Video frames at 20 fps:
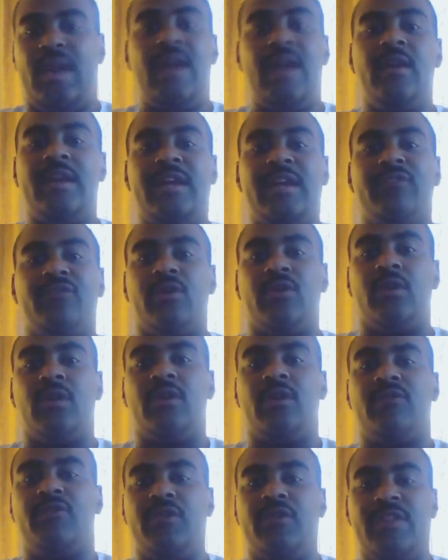rarity
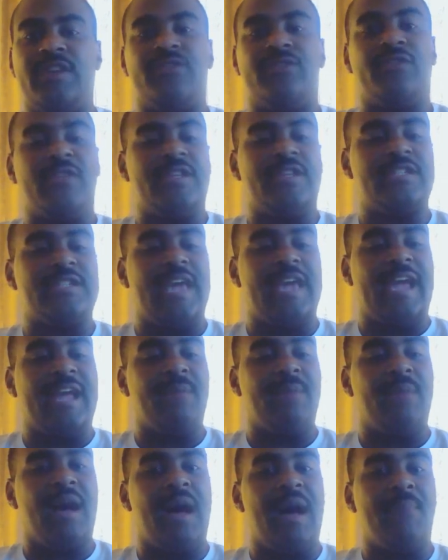for this game,